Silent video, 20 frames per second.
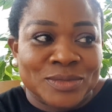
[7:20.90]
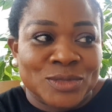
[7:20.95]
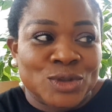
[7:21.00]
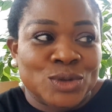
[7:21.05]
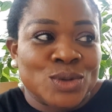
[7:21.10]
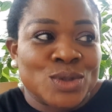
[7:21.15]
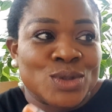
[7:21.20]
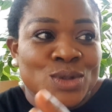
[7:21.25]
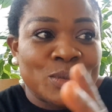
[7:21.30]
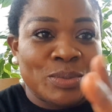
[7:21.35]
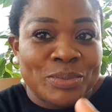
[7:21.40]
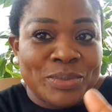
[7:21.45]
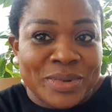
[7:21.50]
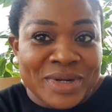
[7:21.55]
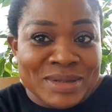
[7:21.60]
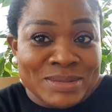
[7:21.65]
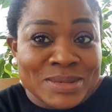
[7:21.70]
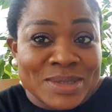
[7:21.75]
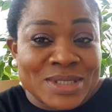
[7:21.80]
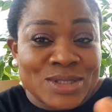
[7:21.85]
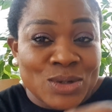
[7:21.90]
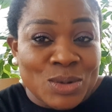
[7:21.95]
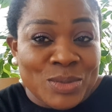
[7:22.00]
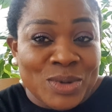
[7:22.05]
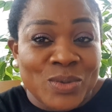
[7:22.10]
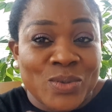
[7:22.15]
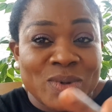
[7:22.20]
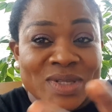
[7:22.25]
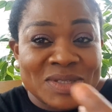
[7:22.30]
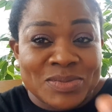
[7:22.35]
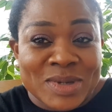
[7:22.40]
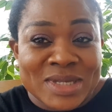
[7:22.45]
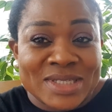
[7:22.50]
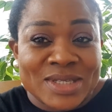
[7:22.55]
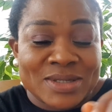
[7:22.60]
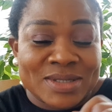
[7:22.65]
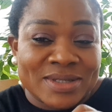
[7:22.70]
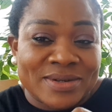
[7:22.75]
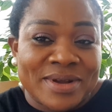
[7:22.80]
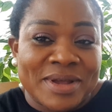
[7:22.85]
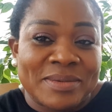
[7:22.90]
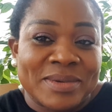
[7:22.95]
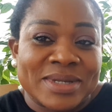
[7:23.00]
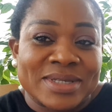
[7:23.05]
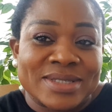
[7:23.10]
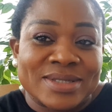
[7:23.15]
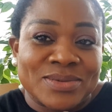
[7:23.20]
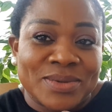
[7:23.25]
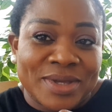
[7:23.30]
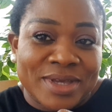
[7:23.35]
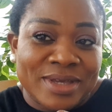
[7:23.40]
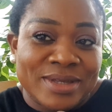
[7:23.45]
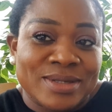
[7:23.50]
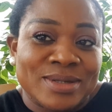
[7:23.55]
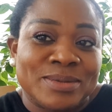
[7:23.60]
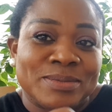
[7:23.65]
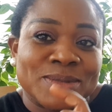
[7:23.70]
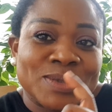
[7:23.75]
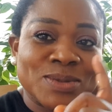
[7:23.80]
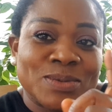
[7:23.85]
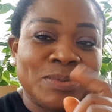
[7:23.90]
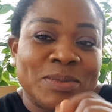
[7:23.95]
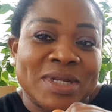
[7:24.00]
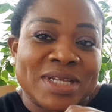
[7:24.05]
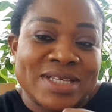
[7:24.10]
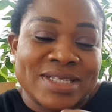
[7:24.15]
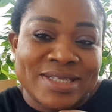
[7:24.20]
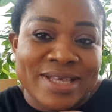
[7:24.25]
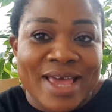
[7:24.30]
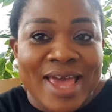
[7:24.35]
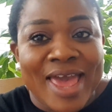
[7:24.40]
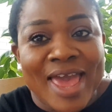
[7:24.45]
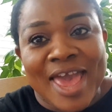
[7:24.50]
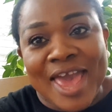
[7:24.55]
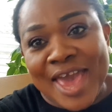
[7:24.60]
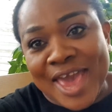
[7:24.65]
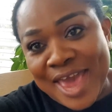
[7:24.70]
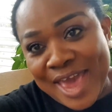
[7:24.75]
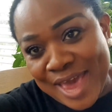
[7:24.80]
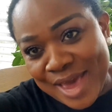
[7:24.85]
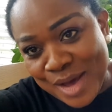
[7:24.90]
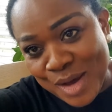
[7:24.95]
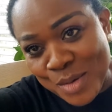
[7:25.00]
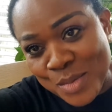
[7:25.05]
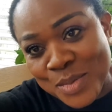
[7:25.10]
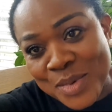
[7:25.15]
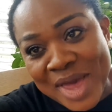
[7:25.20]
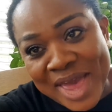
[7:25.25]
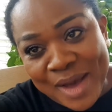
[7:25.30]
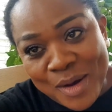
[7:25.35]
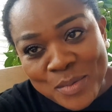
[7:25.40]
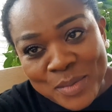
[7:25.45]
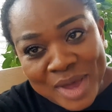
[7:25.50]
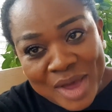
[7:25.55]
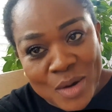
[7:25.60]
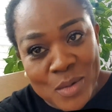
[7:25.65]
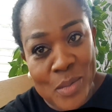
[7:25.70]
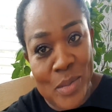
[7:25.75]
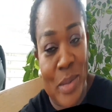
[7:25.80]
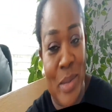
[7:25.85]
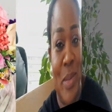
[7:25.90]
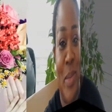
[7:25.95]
do some brainstorming with my subscribers. Okay, so please help.